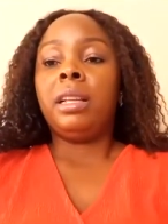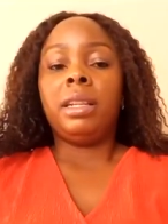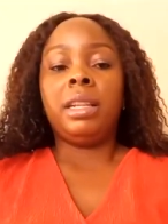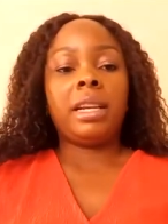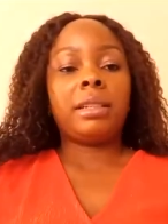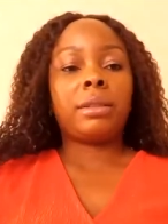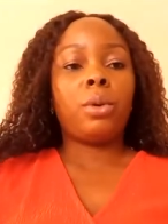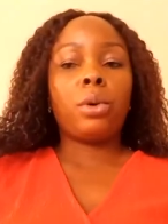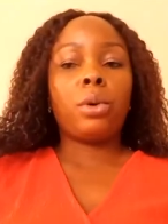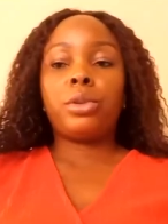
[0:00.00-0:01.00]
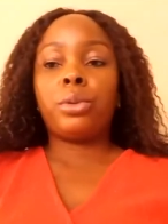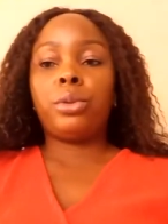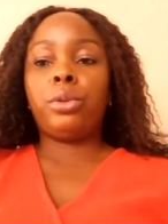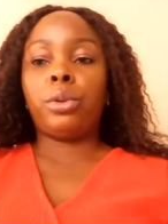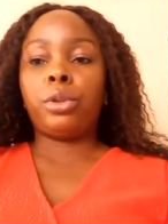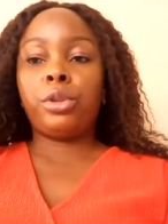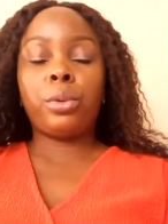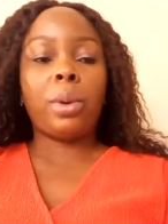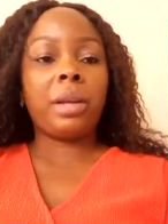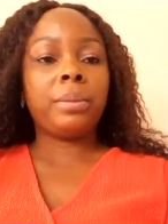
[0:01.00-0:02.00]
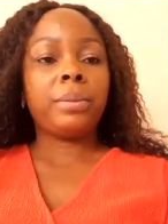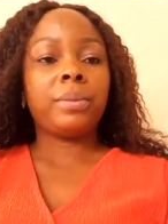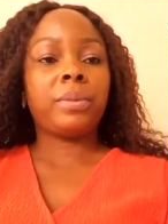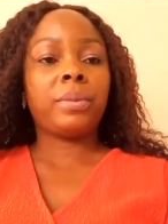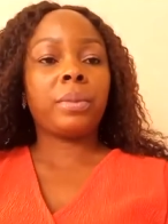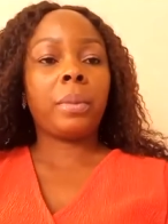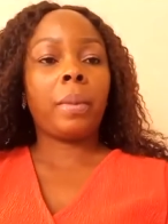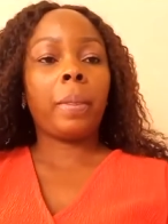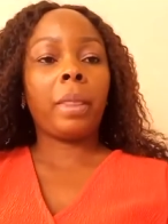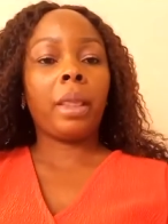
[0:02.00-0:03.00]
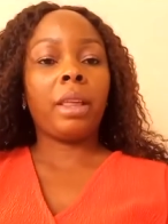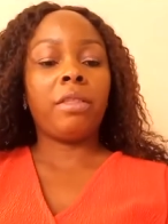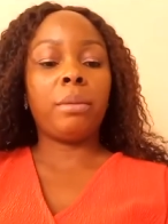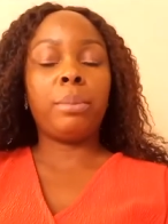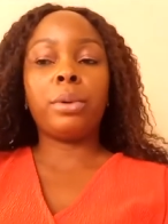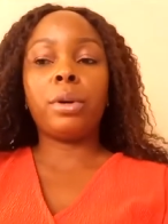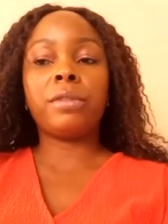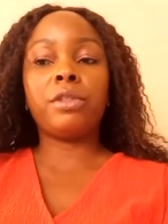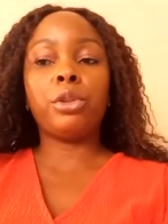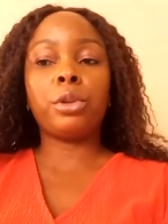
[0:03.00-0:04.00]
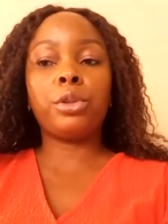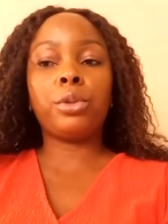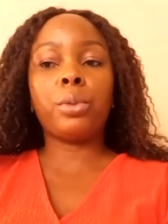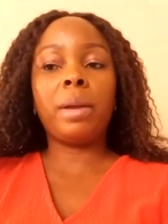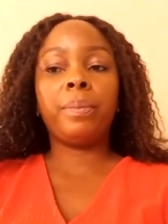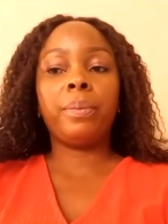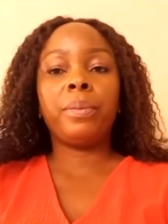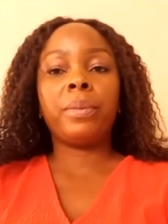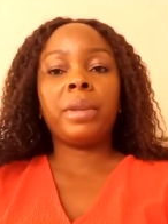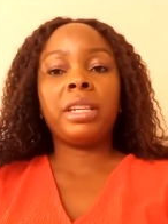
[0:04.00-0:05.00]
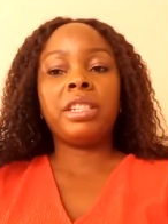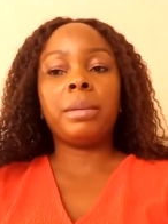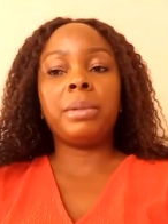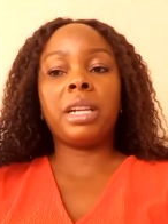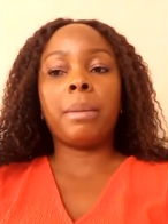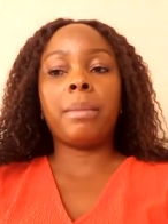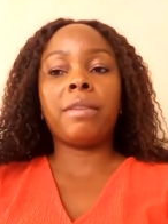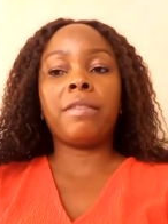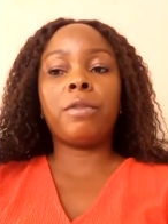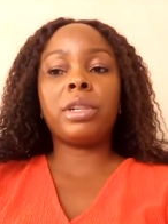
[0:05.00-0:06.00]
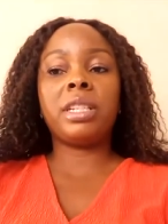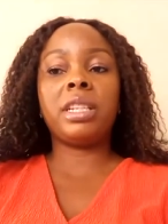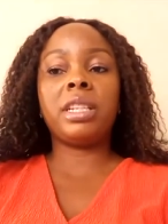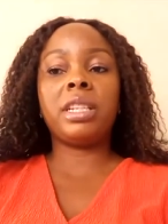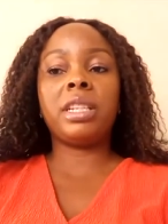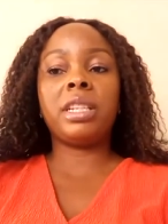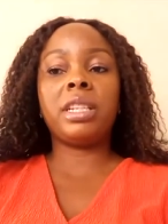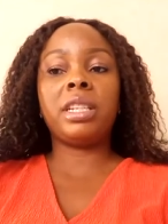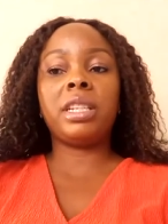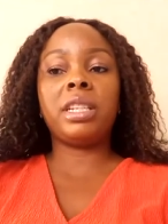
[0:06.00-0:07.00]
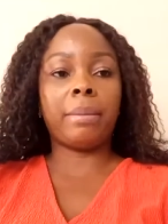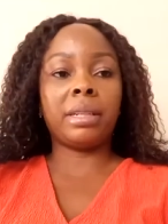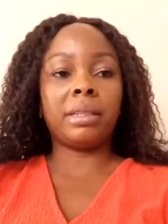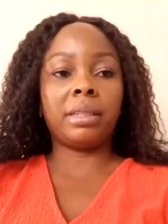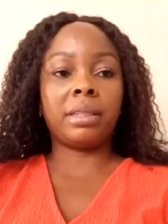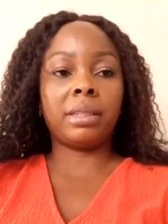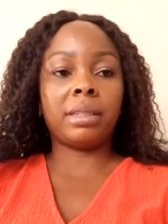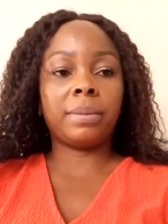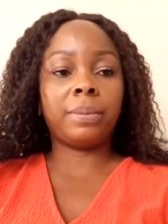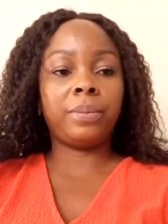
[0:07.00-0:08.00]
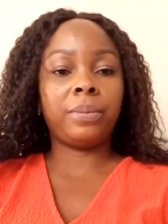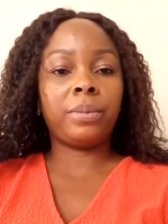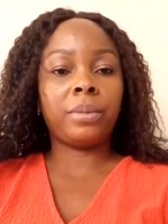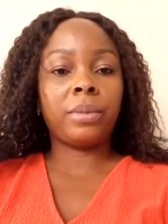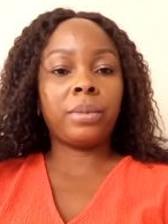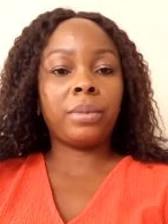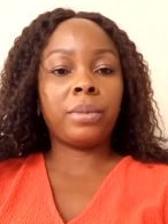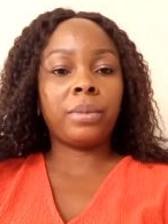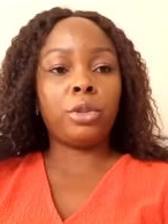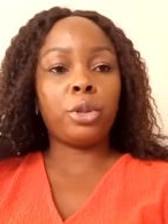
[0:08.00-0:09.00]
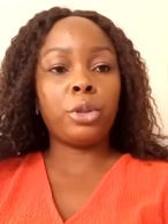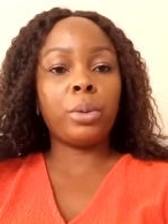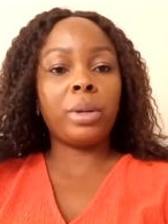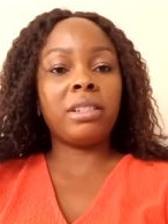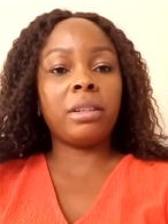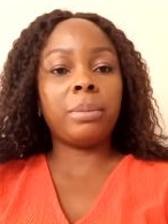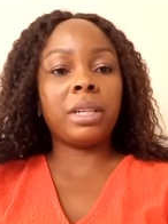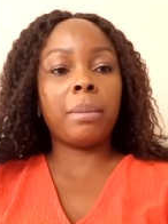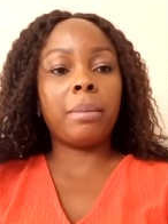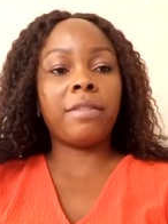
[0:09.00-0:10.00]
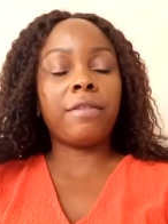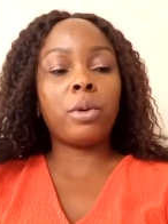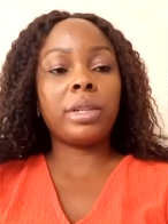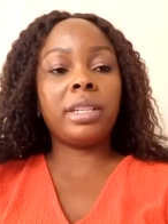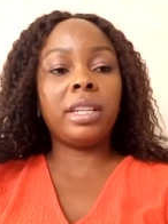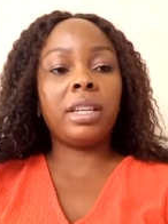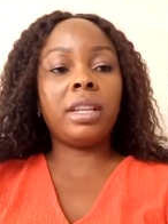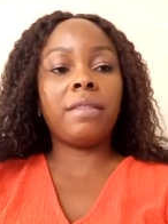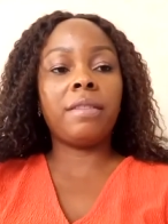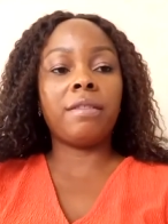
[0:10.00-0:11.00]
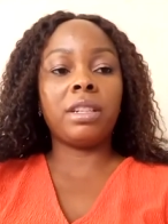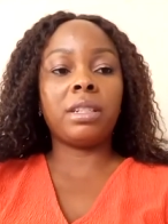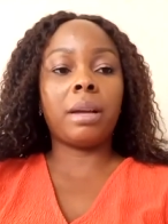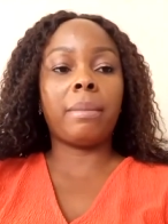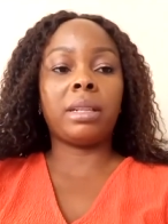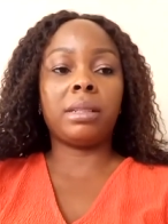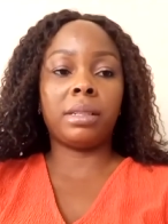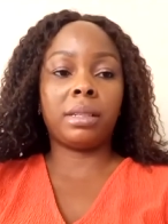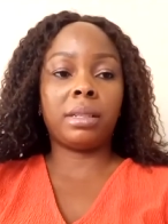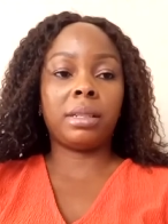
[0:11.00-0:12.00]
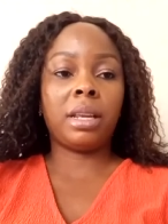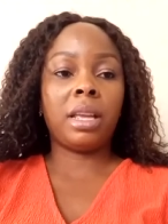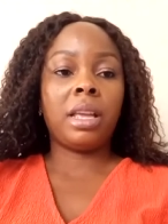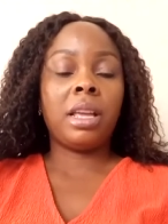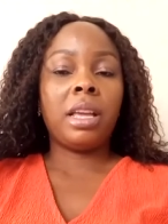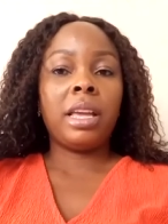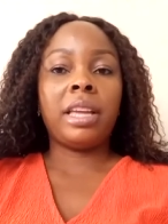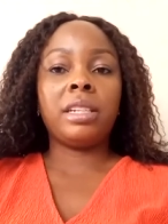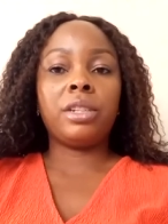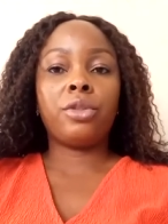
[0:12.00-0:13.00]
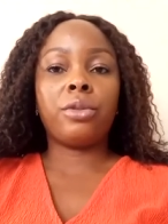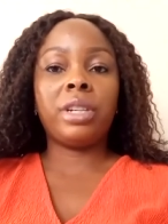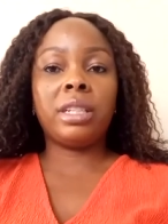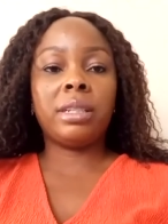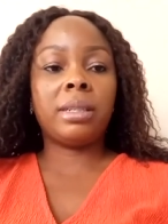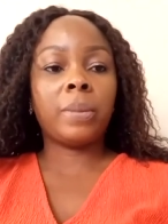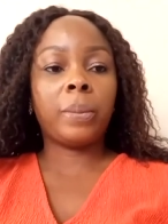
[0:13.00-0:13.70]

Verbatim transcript: Let us go to Joshua, the book of Joshua, chapter number 14, verse number 6. Joshua chapter number 14, verse number 6. And it reads